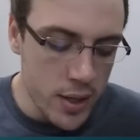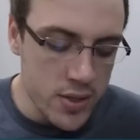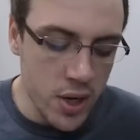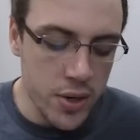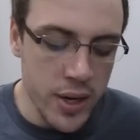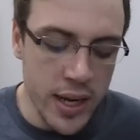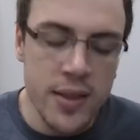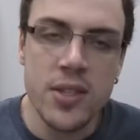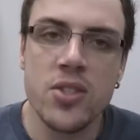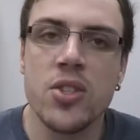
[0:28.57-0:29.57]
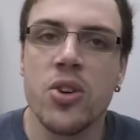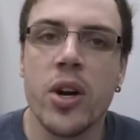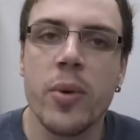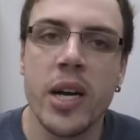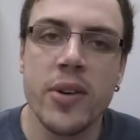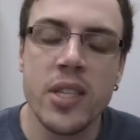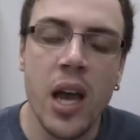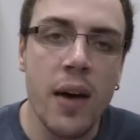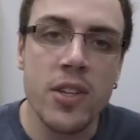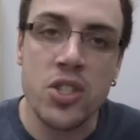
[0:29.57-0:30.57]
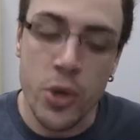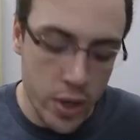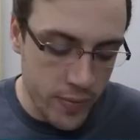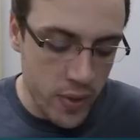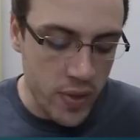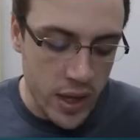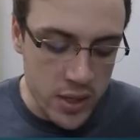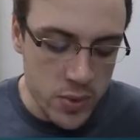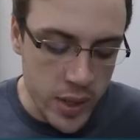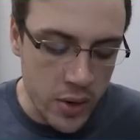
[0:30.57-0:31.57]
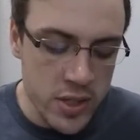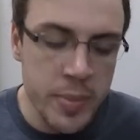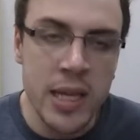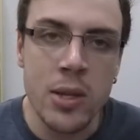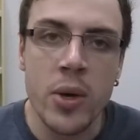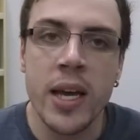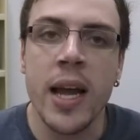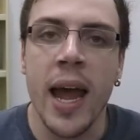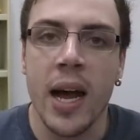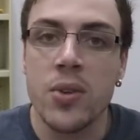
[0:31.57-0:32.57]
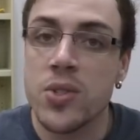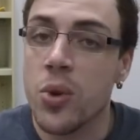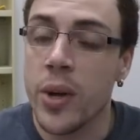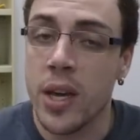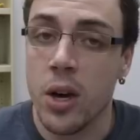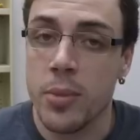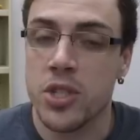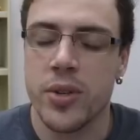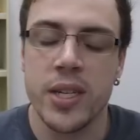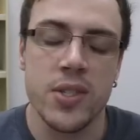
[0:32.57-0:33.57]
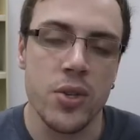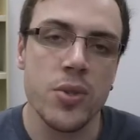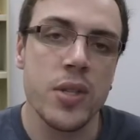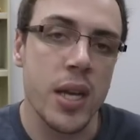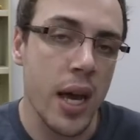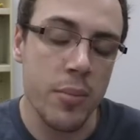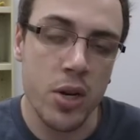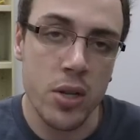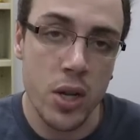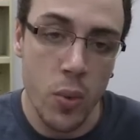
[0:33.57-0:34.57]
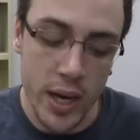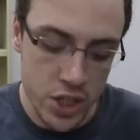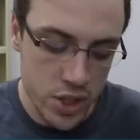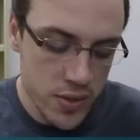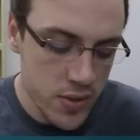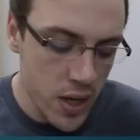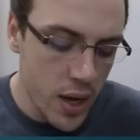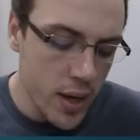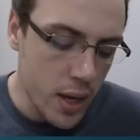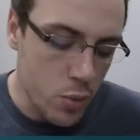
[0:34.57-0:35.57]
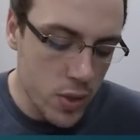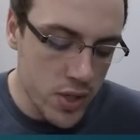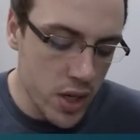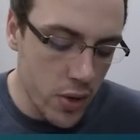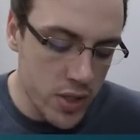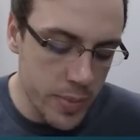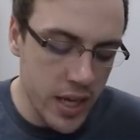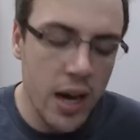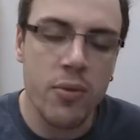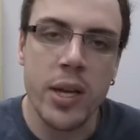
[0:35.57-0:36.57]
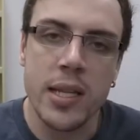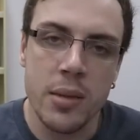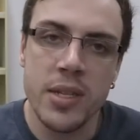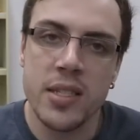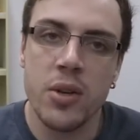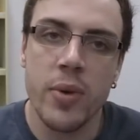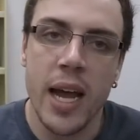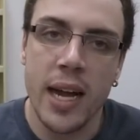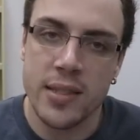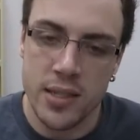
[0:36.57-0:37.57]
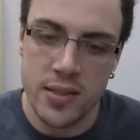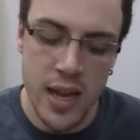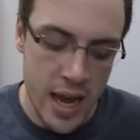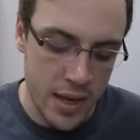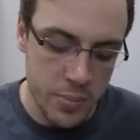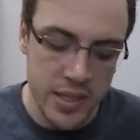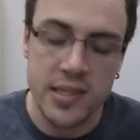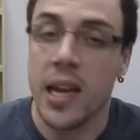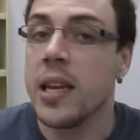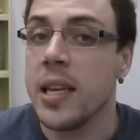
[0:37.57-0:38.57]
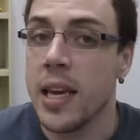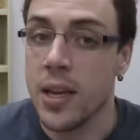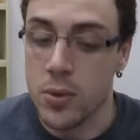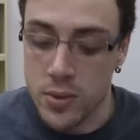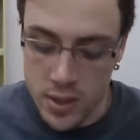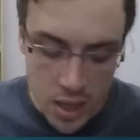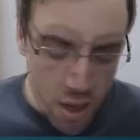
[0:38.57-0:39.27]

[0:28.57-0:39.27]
So in this tutorial, we're going to cover two different things. We're going to be looking how stoichiometry is used in chemical equations, and we're also going to be covering limiting reactants and percent yield.